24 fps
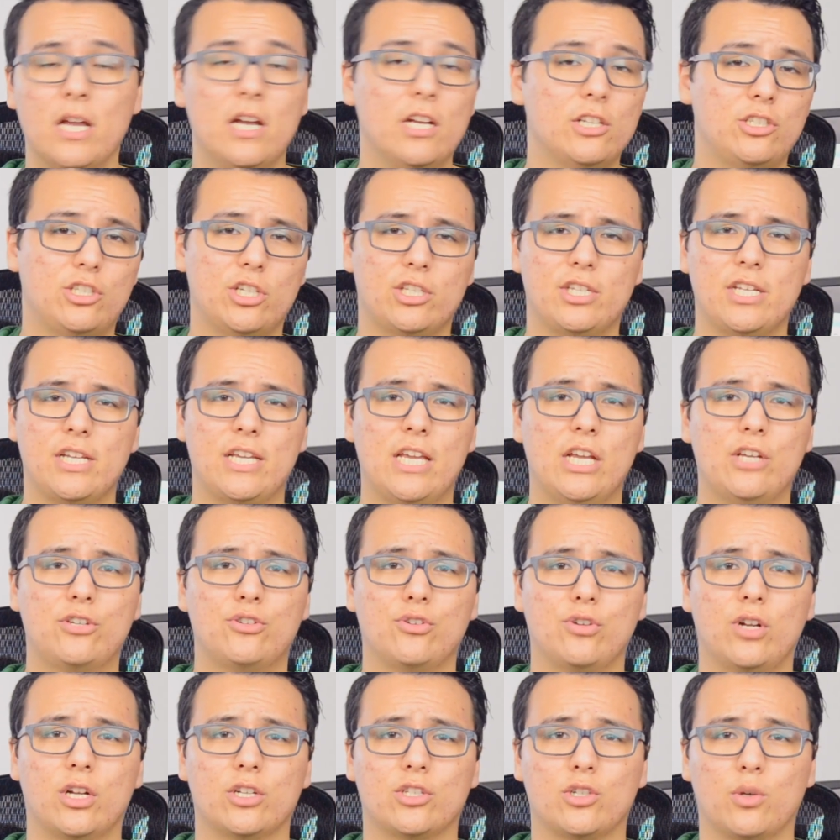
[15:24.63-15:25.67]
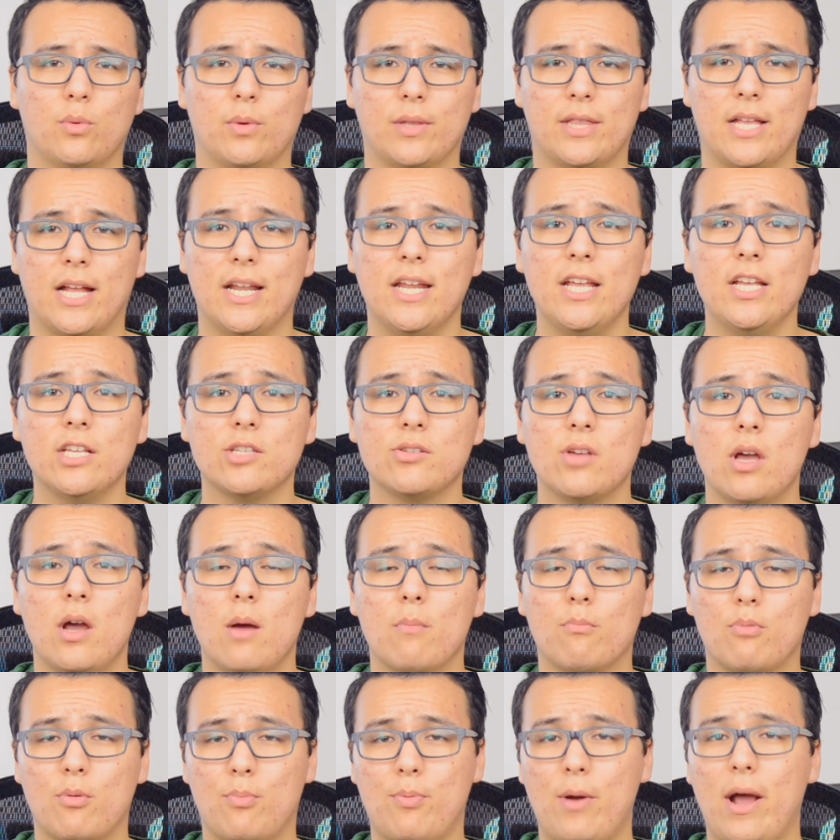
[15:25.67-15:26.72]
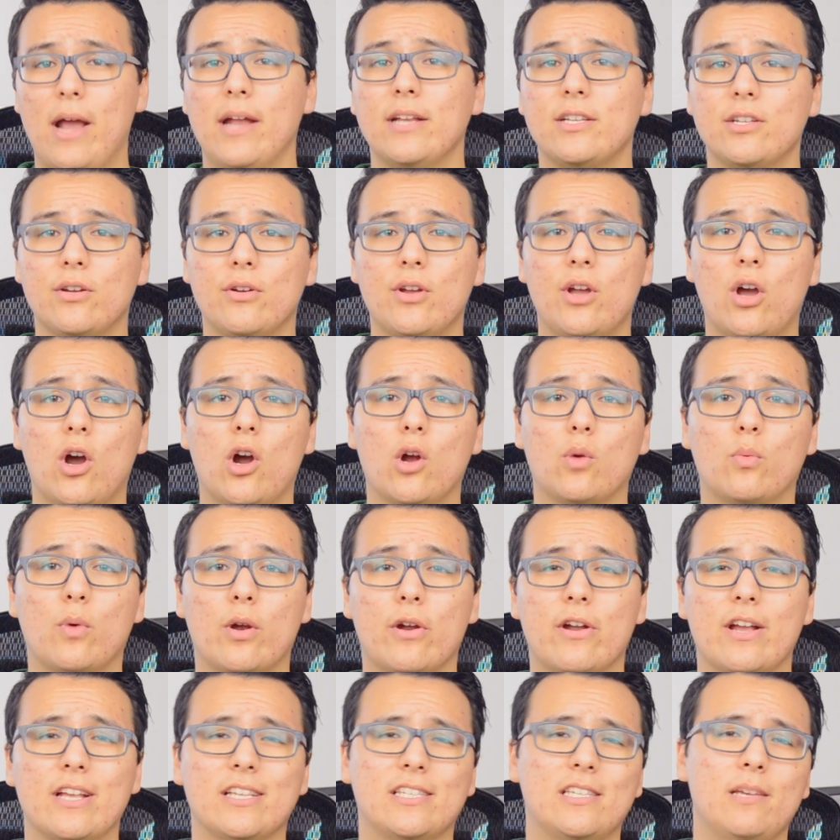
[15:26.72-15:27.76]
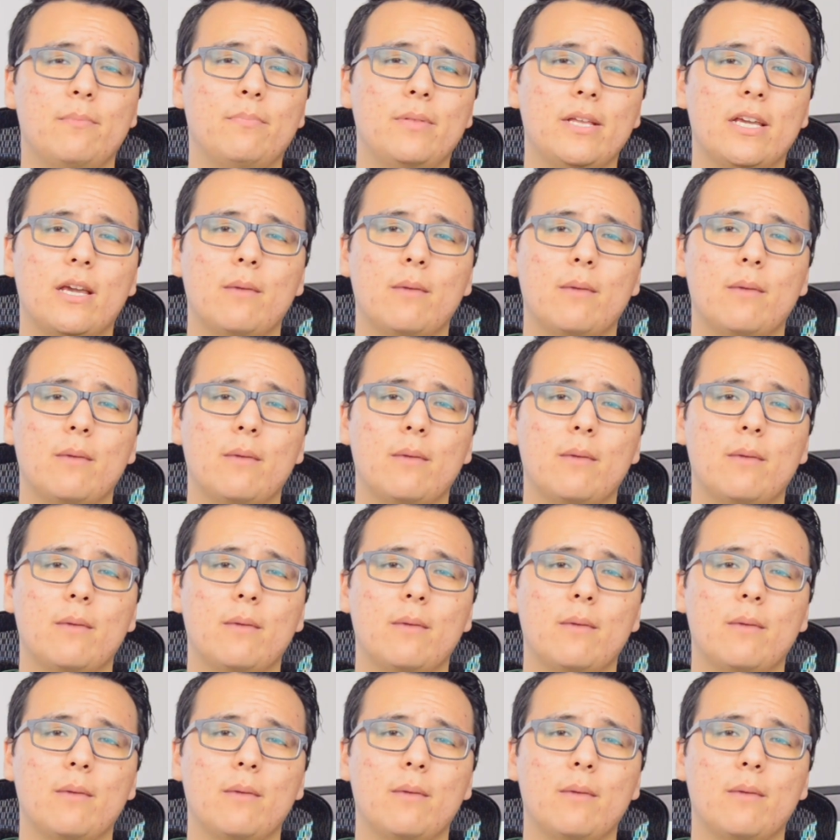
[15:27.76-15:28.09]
Just in case you're not sure what that is, proprietary hardware is simply